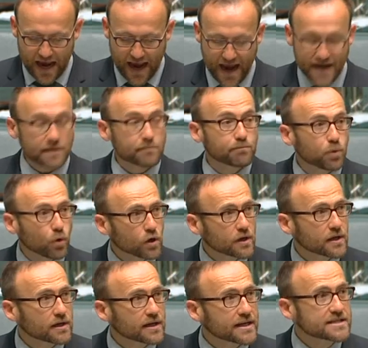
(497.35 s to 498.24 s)
and
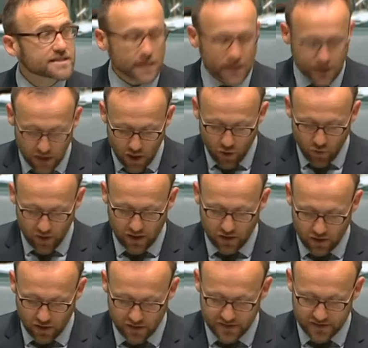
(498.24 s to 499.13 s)
importantly to lower
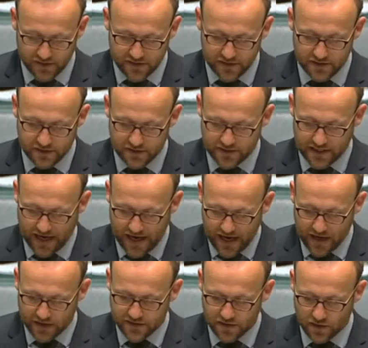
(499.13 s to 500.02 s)
costs to
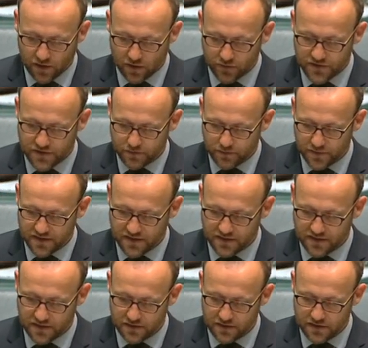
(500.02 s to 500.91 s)
households and
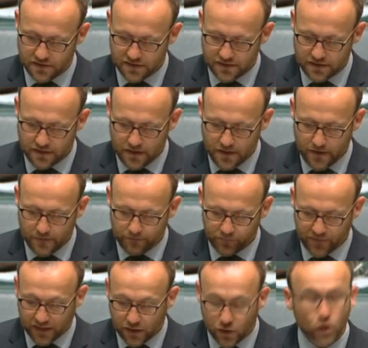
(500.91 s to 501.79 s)
businesses,
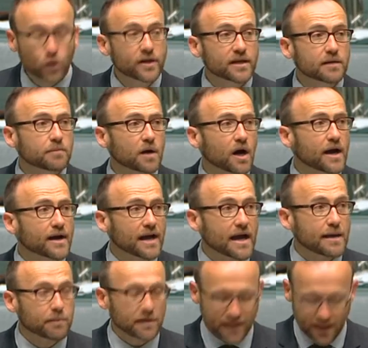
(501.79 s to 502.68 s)
including by
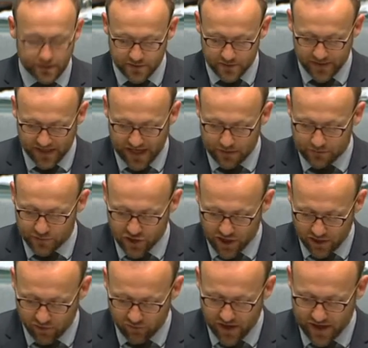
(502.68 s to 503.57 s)
enabling them to become
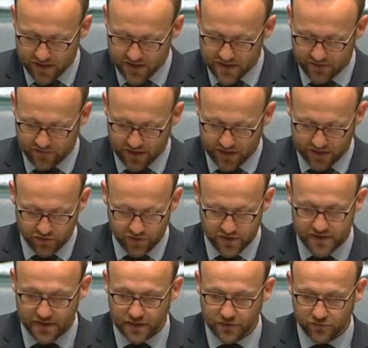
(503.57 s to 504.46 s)
generators of
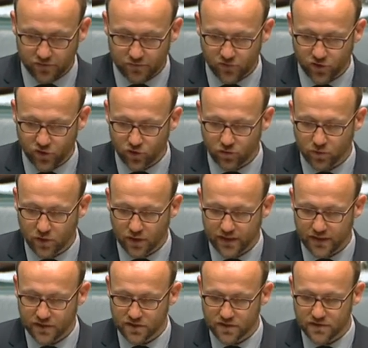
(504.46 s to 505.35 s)
electricity from renewable
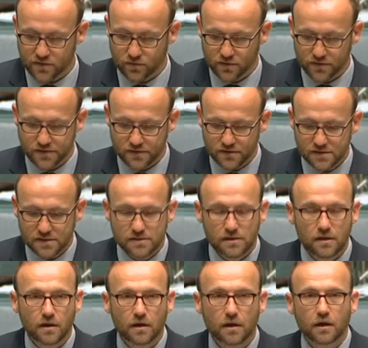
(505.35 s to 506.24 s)
energy
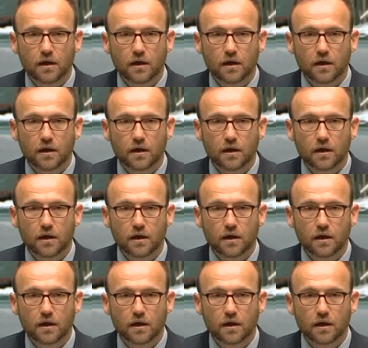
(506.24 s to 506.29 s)
sources,